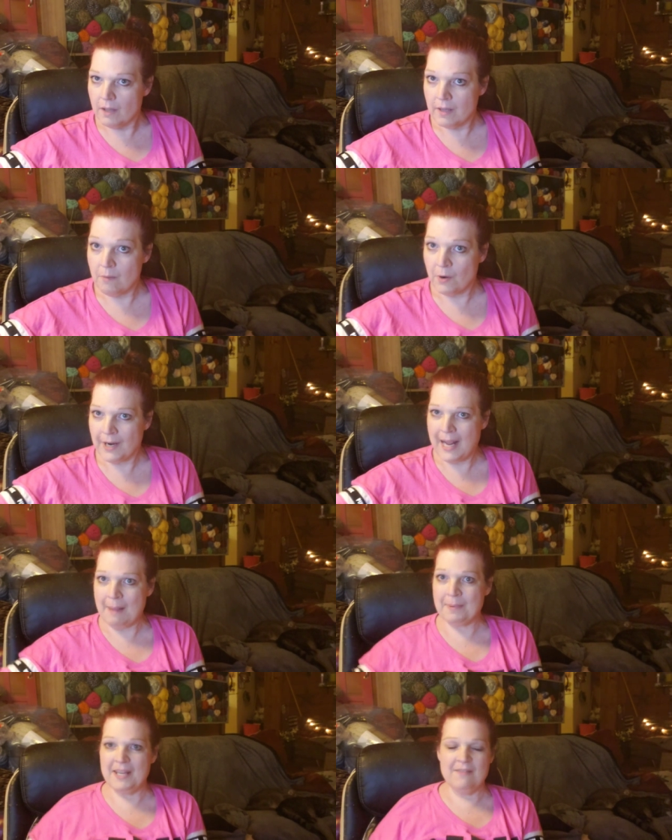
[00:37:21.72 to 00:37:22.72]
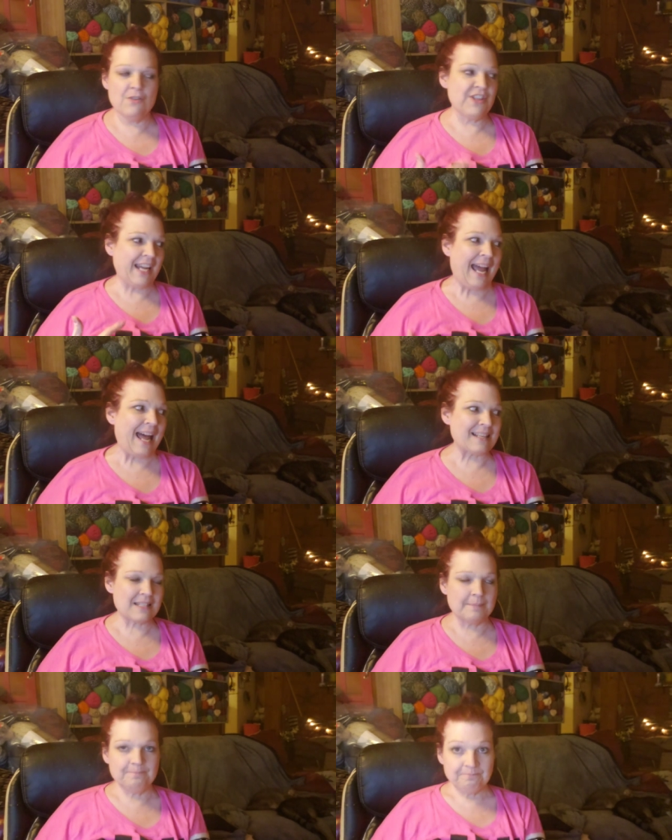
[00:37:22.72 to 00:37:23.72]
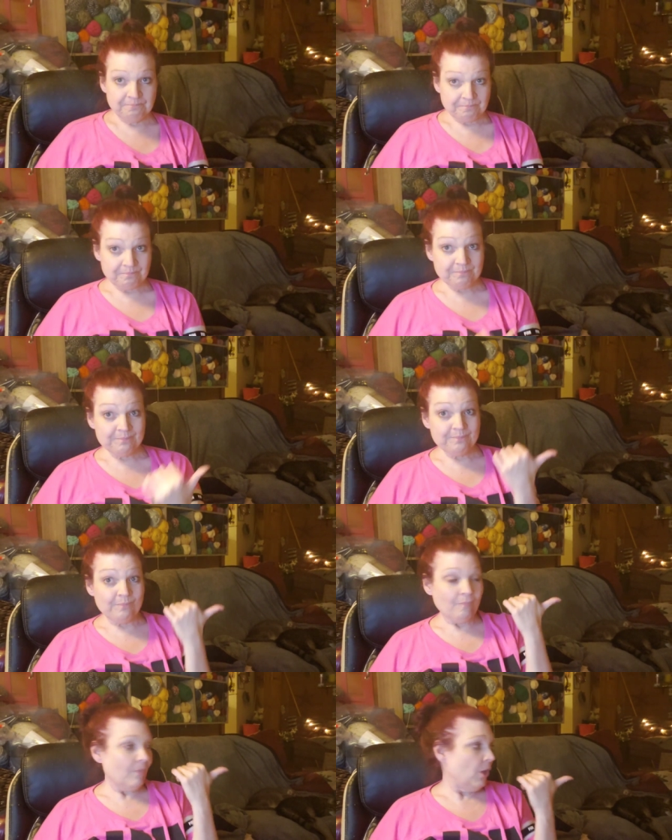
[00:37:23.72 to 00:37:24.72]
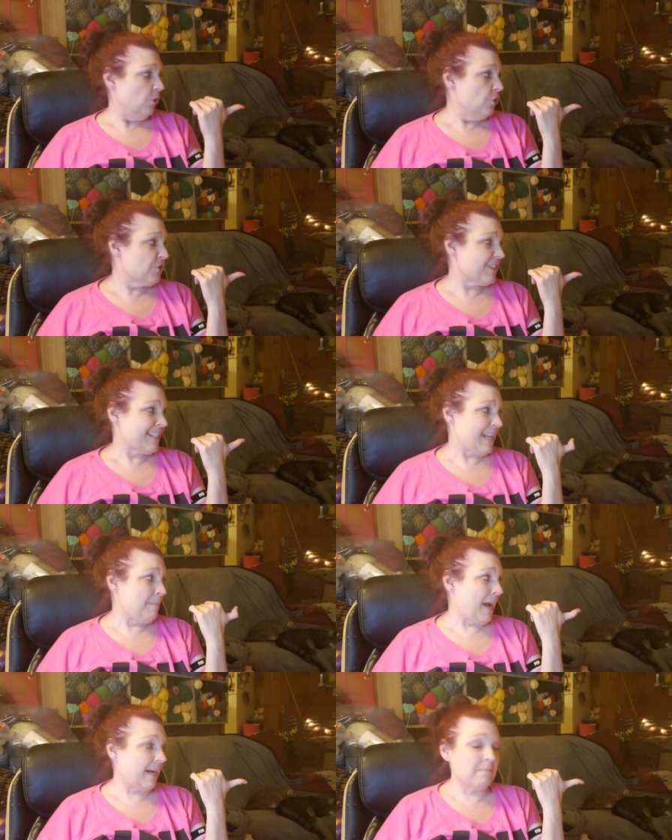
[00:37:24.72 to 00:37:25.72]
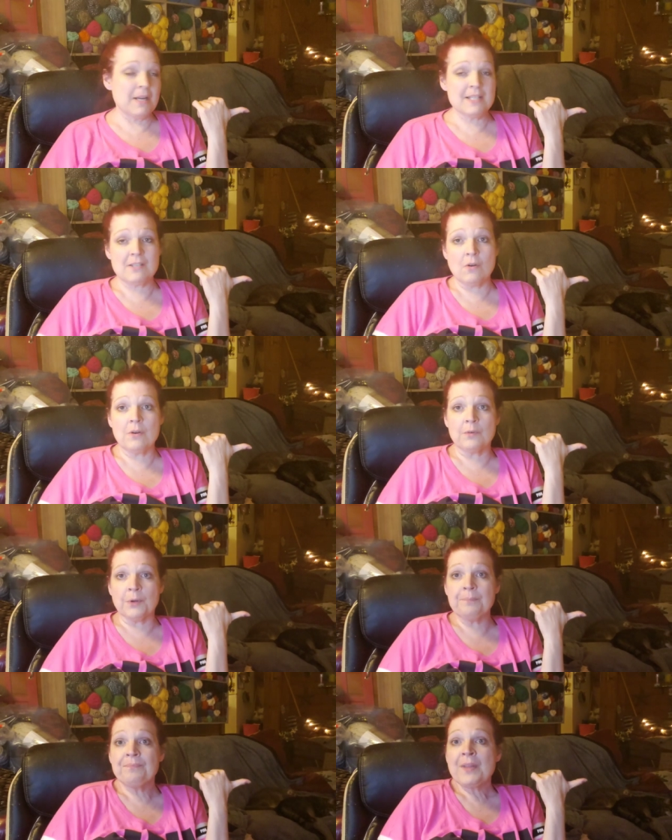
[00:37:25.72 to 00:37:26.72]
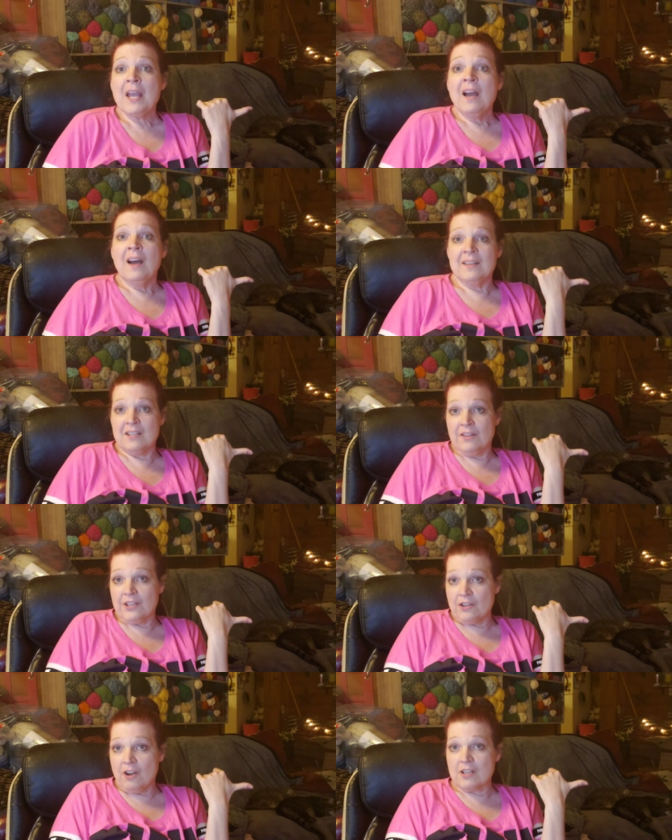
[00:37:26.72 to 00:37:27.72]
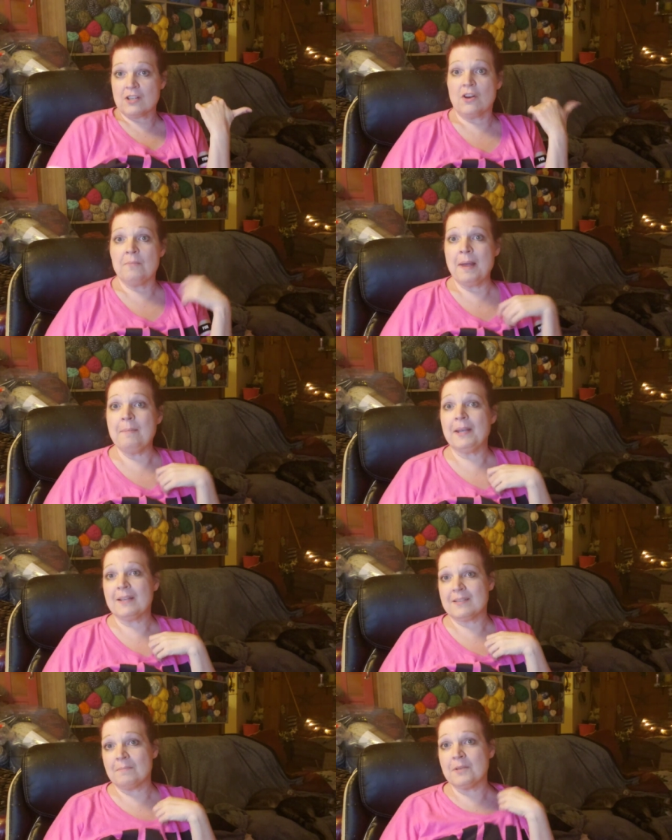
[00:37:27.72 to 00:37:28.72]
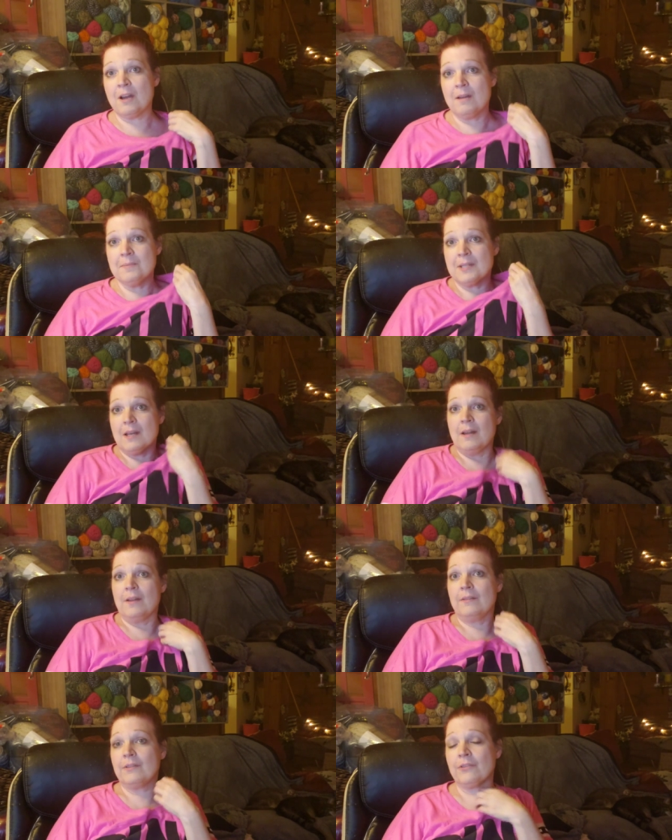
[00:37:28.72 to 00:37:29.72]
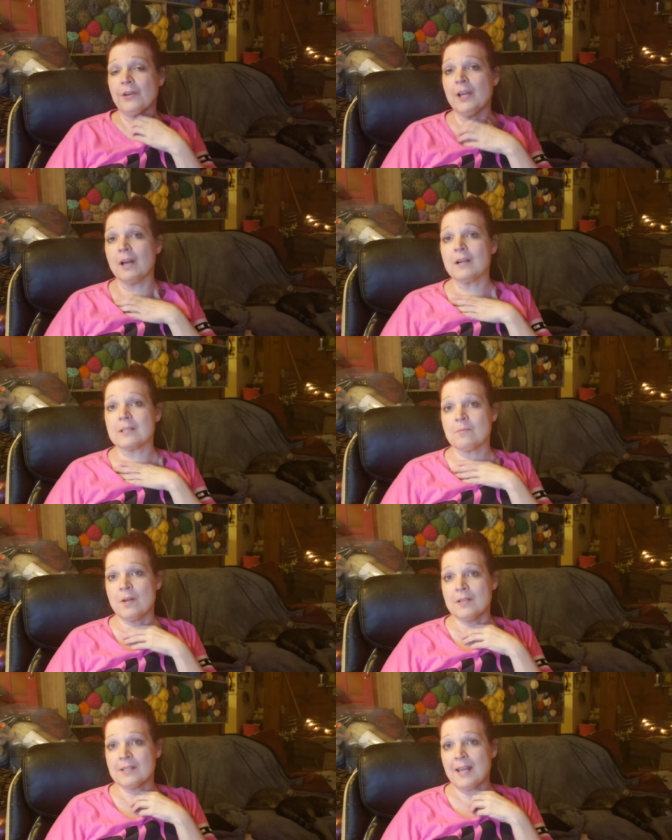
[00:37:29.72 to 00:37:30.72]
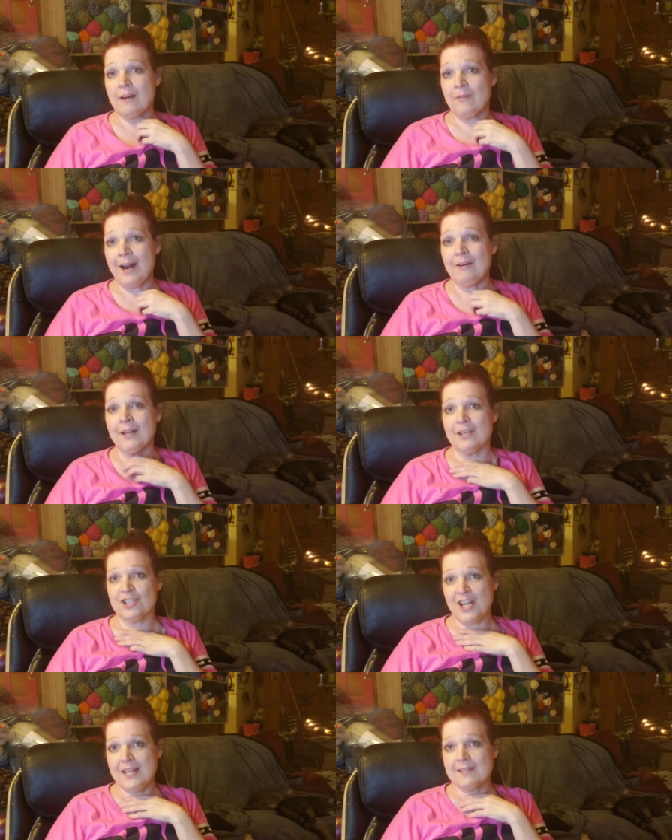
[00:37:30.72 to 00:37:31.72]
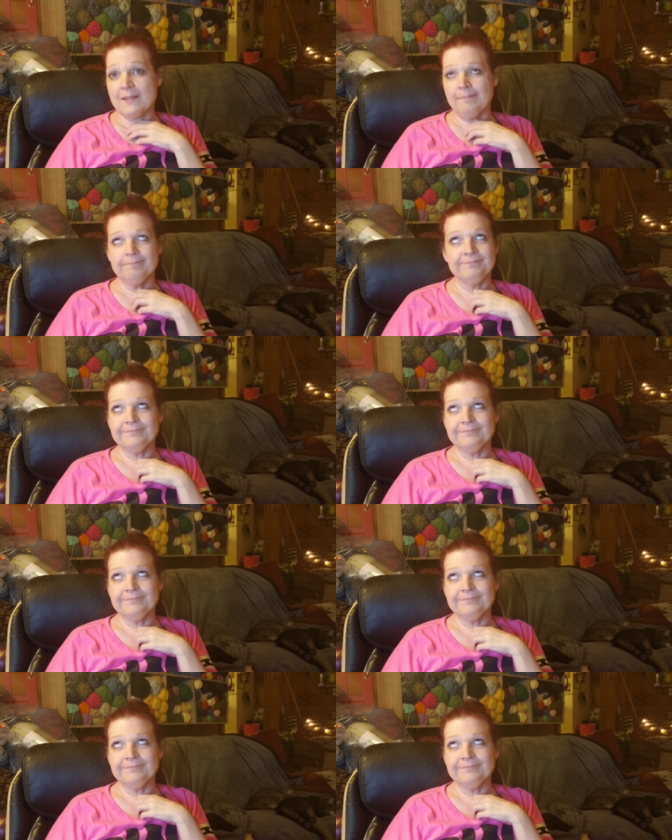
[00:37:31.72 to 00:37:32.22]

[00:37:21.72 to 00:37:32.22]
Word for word: They weren't happy. Even the cats who usually stay back in my sewing room until the dogs go to bed because sometimes the three youngest ones get rowdy and chase them.